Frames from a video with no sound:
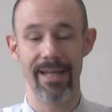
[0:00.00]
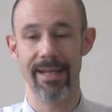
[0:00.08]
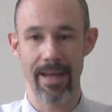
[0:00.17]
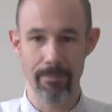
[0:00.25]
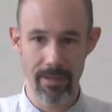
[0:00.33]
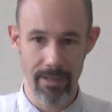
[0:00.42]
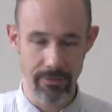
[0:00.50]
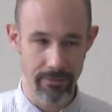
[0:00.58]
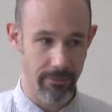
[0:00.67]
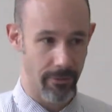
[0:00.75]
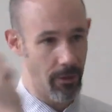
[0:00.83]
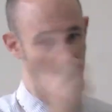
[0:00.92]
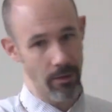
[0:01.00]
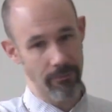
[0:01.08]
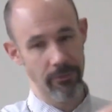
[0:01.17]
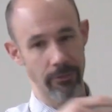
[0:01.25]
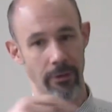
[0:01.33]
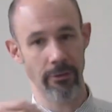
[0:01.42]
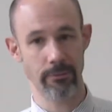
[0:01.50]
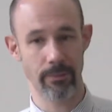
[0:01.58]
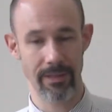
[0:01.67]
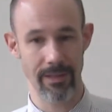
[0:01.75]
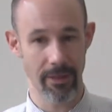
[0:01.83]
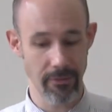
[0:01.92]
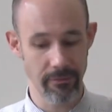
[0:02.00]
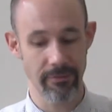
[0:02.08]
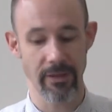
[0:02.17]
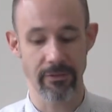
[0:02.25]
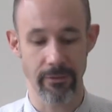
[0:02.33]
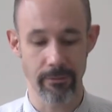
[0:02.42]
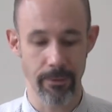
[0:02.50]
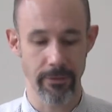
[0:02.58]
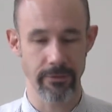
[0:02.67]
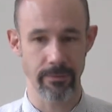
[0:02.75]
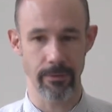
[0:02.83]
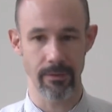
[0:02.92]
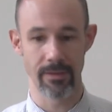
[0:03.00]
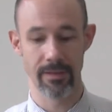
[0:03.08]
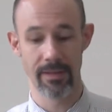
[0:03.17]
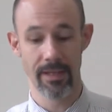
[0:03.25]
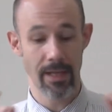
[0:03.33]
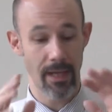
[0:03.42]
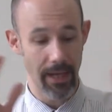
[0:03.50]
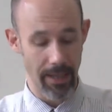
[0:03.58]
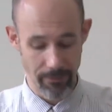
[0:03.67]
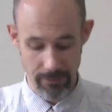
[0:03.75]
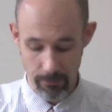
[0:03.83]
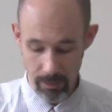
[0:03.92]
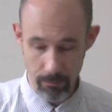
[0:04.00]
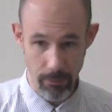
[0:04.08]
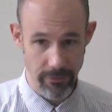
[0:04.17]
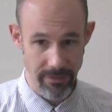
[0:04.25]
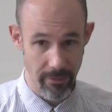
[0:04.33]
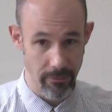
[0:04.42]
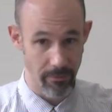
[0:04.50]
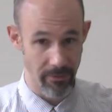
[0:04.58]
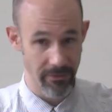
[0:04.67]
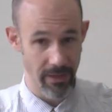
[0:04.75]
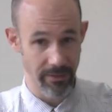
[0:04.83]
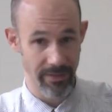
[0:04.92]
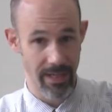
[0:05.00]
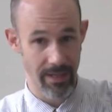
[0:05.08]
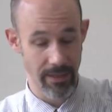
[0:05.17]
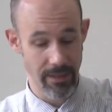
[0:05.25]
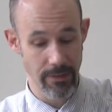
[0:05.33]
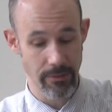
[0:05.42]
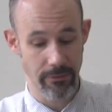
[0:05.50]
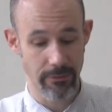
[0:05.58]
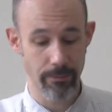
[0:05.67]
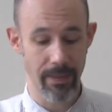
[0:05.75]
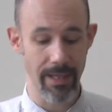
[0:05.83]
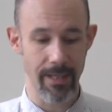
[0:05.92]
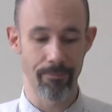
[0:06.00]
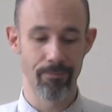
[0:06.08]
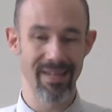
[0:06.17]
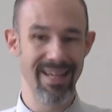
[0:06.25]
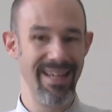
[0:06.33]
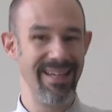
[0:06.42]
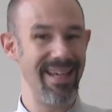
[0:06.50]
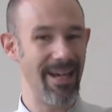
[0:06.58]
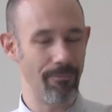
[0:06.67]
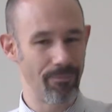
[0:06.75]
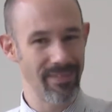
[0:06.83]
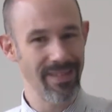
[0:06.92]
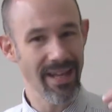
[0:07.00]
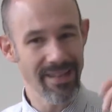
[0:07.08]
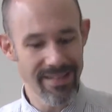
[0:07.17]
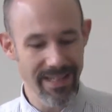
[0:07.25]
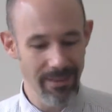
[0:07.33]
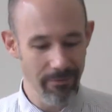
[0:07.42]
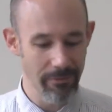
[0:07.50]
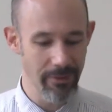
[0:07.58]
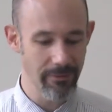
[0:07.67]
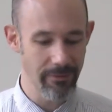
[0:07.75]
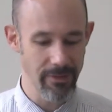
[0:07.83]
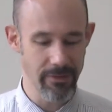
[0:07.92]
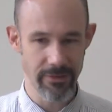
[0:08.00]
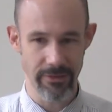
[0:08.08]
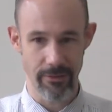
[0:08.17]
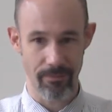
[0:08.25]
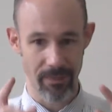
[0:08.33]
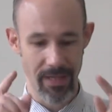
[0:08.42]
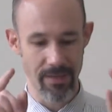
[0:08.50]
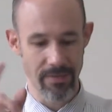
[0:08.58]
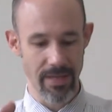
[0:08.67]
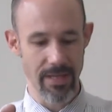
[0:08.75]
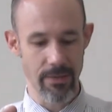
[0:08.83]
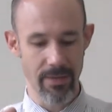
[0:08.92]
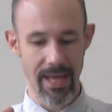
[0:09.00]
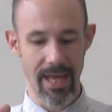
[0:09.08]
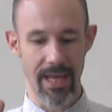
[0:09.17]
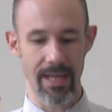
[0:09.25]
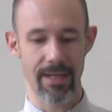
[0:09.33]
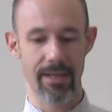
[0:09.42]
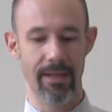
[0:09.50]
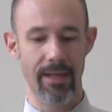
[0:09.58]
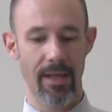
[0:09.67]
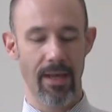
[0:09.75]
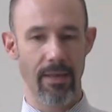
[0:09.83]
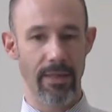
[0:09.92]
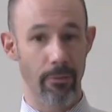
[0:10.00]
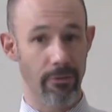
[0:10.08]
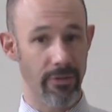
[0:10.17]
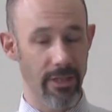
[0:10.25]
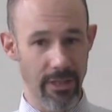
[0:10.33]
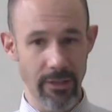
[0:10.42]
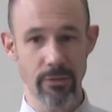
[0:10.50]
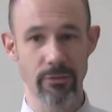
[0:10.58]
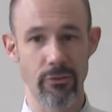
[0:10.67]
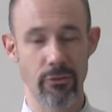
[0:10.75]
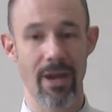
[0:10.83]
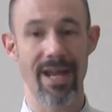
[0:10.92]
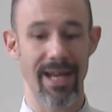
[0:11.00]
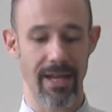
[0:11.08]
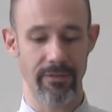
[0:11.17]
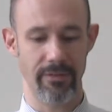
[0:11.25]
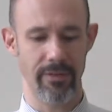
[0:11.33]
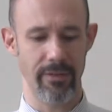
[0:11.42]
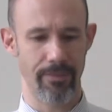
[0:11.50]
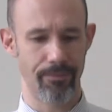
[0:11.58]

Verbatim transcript: in an ambulance, off to a hospital as fast as possible. Um, so World War II is when we start to get a huge spike. Now, 1952 in the UK, there was a huge train accident.